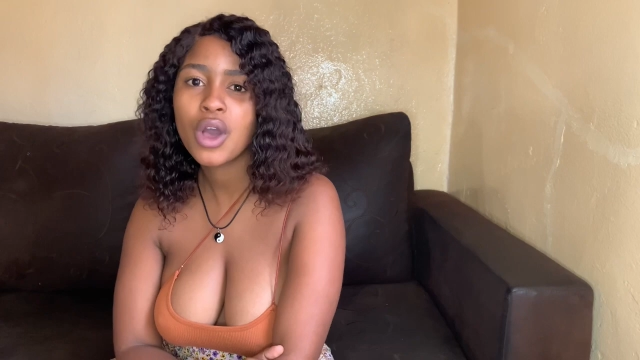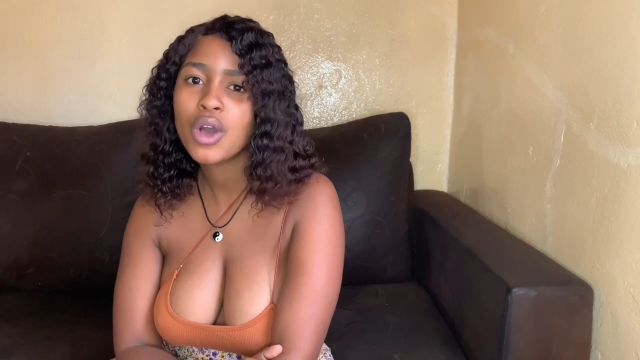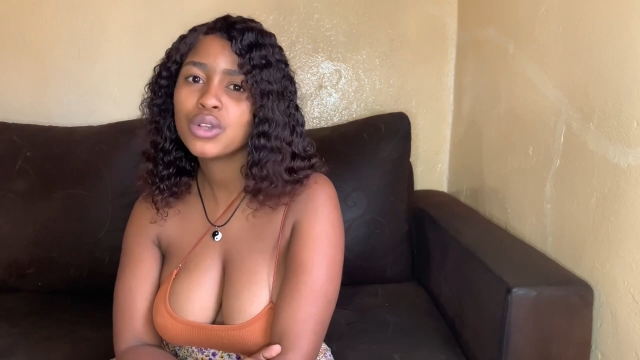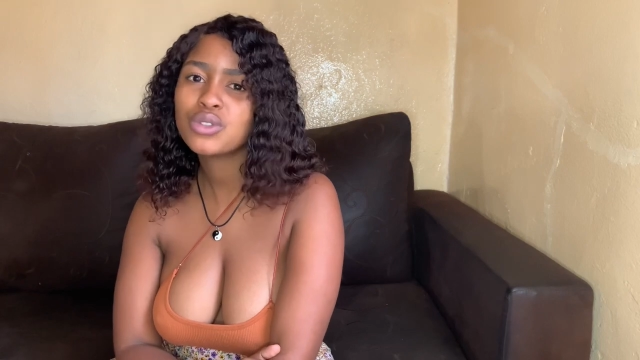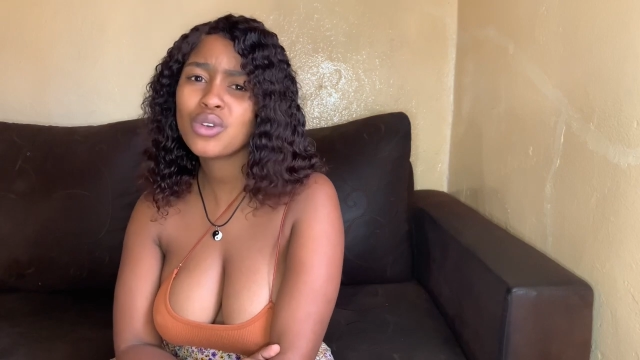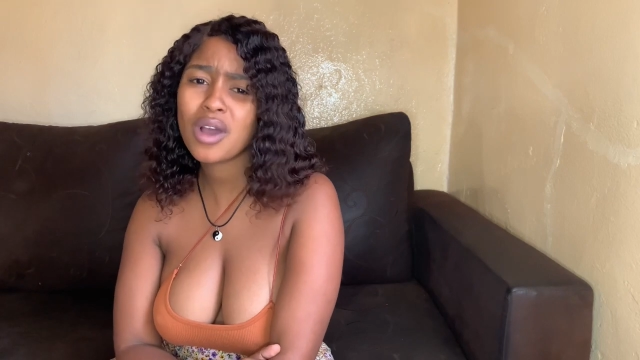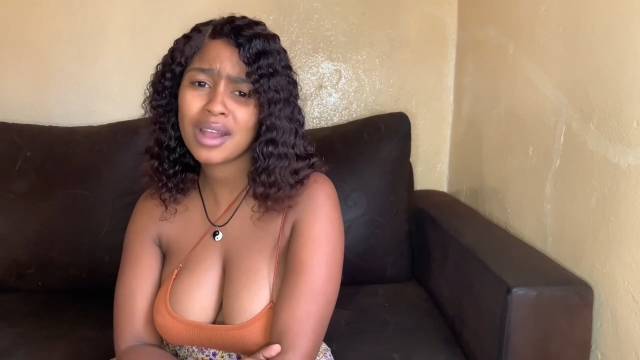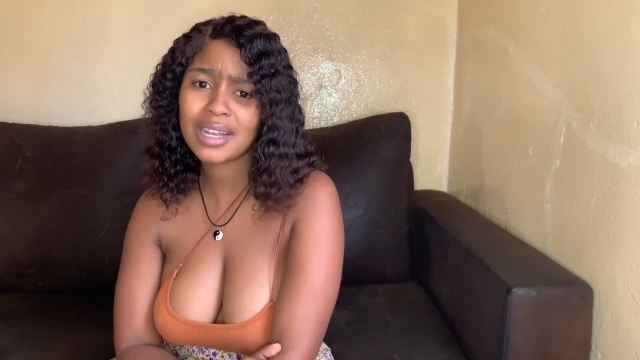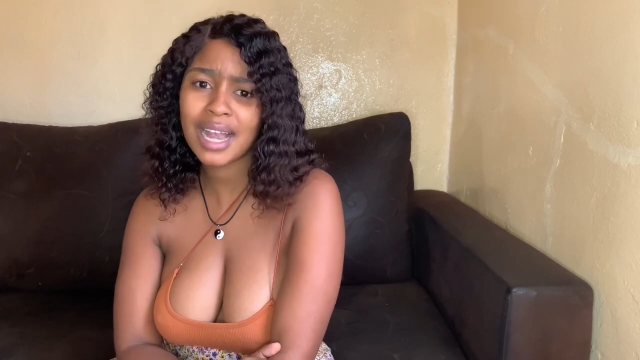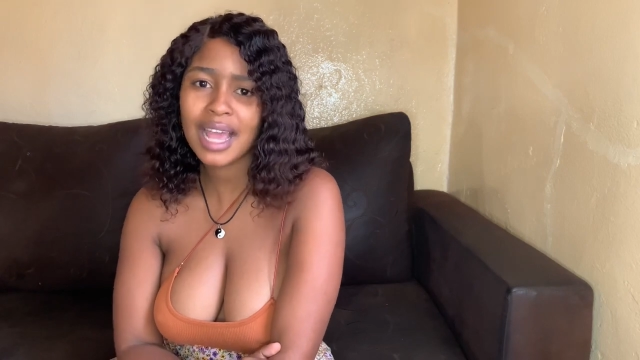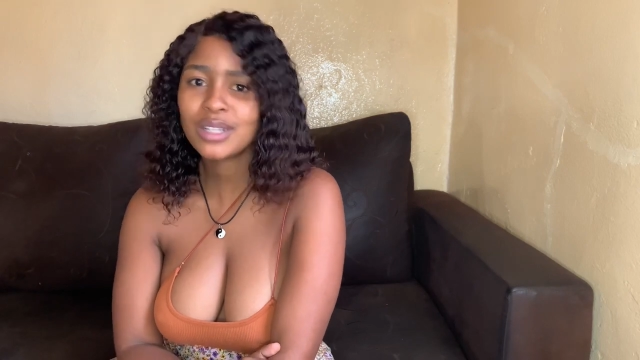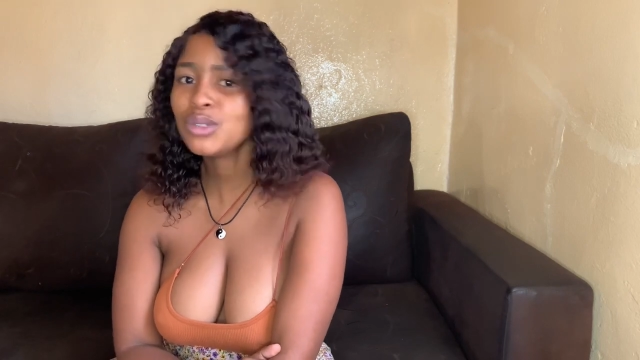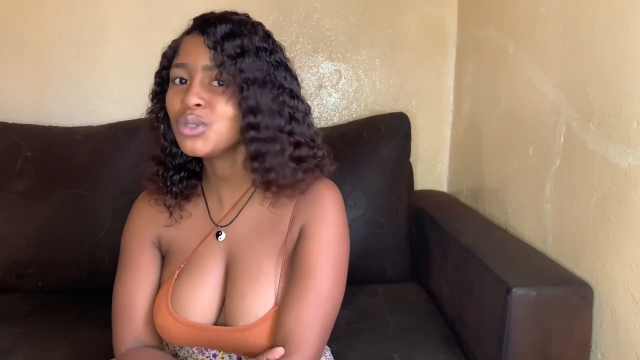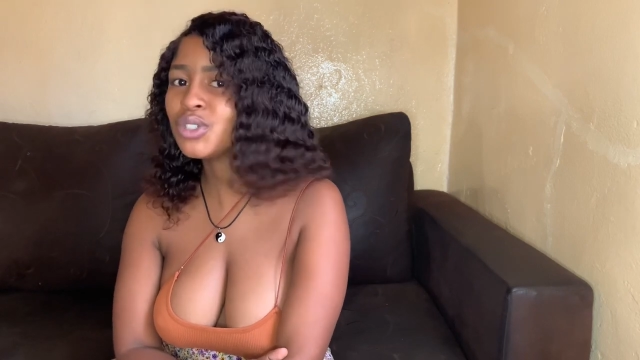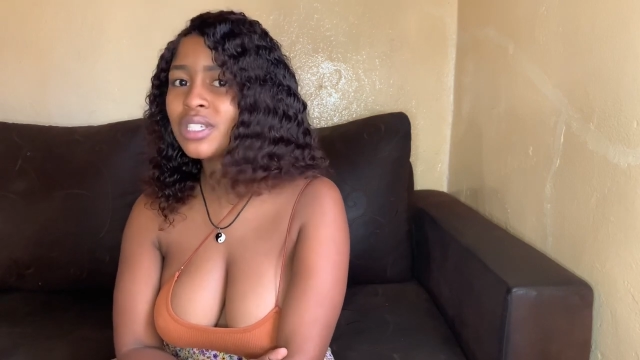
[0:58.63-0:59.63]
So I'd
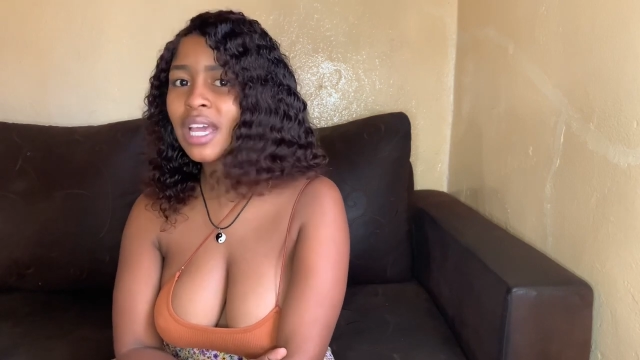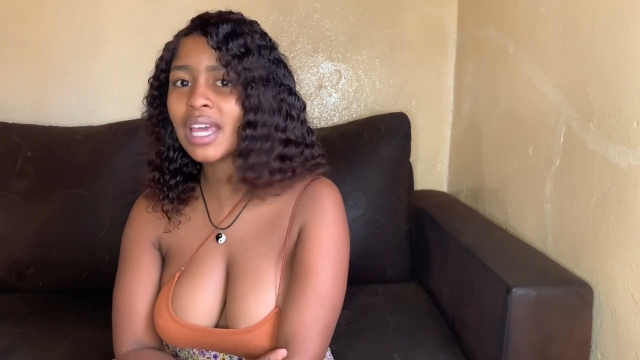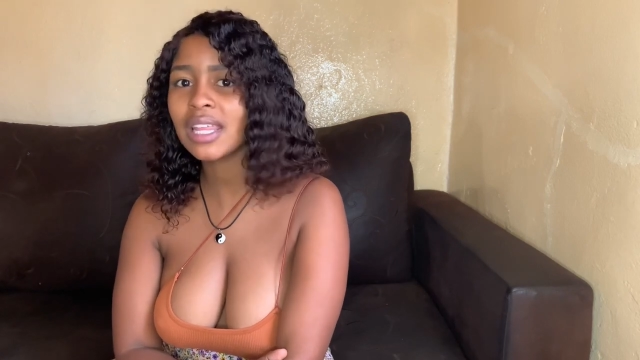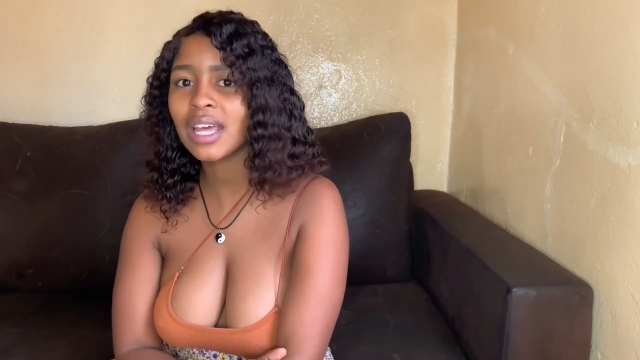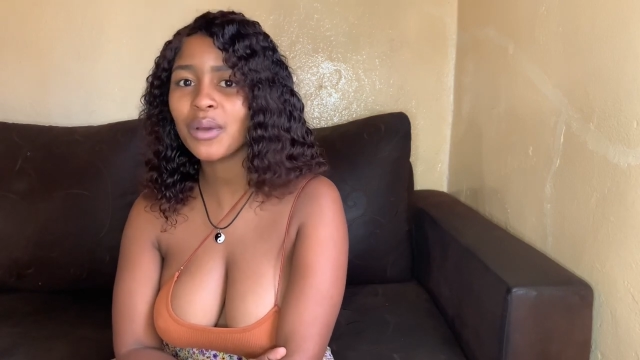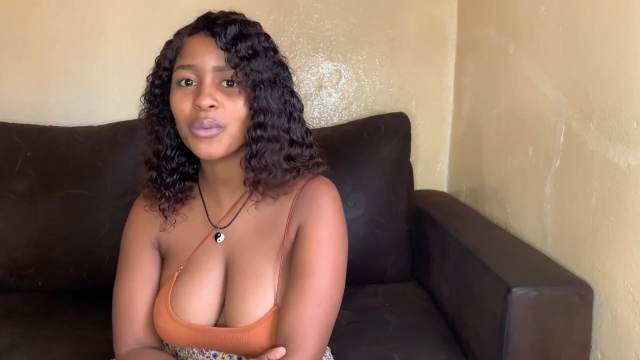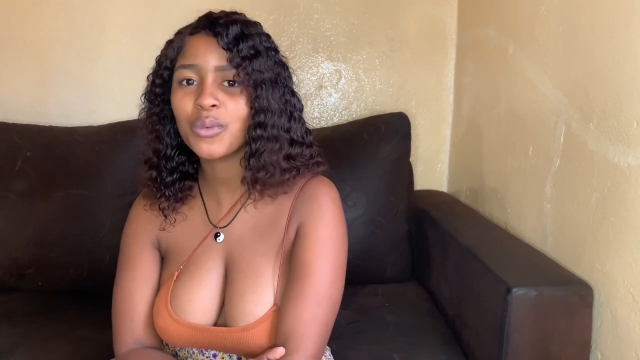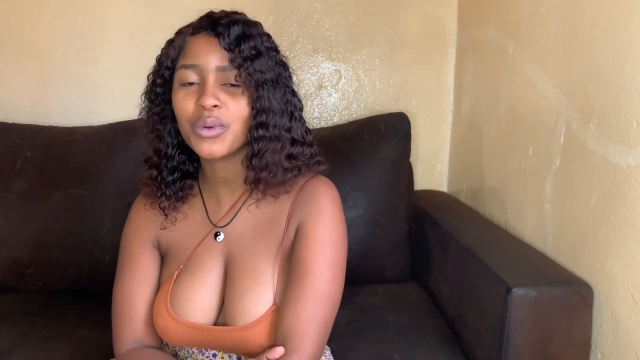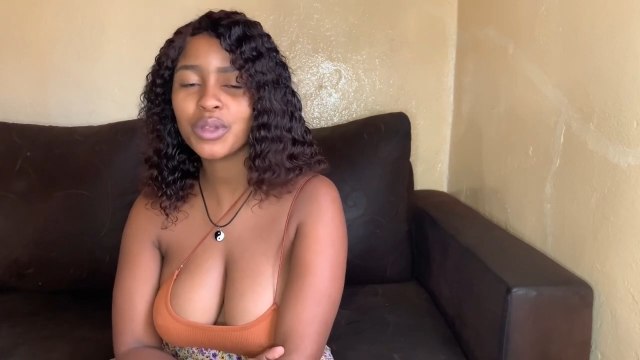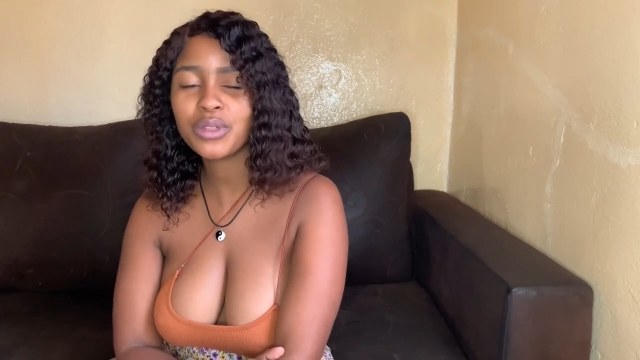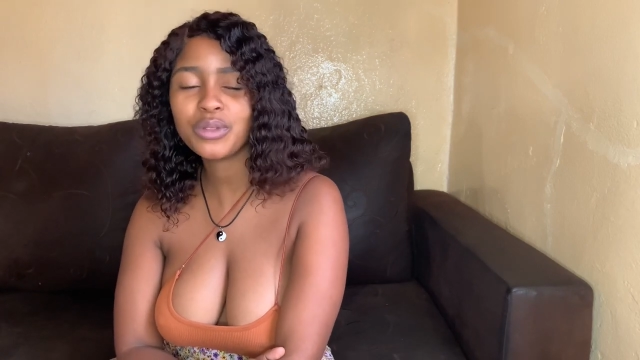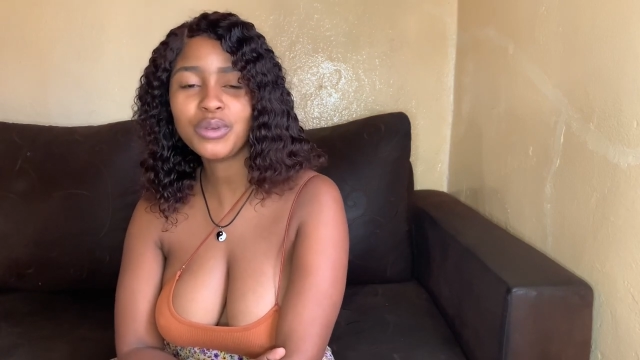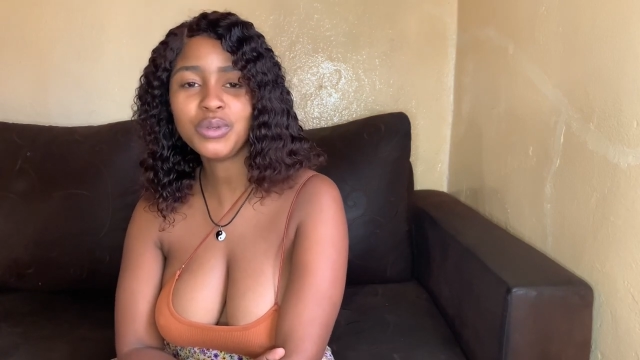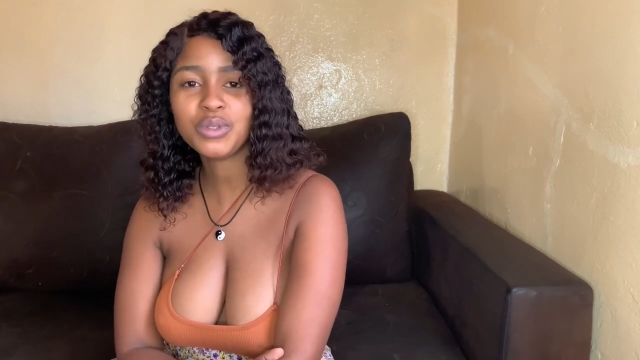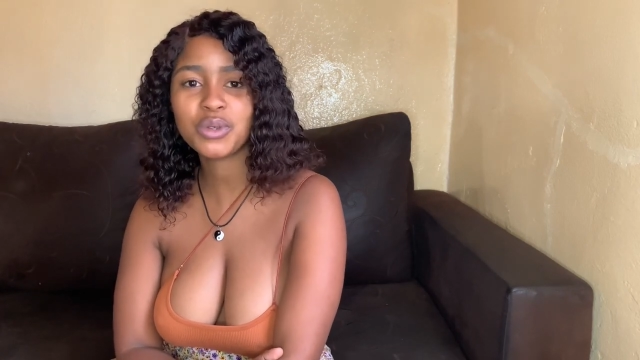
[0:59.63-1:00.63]
like to share that with
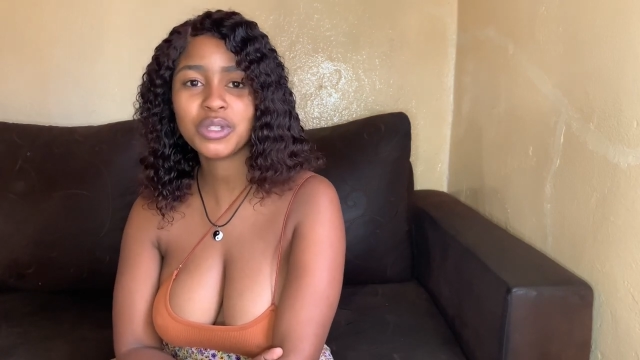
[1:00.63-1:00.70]
you so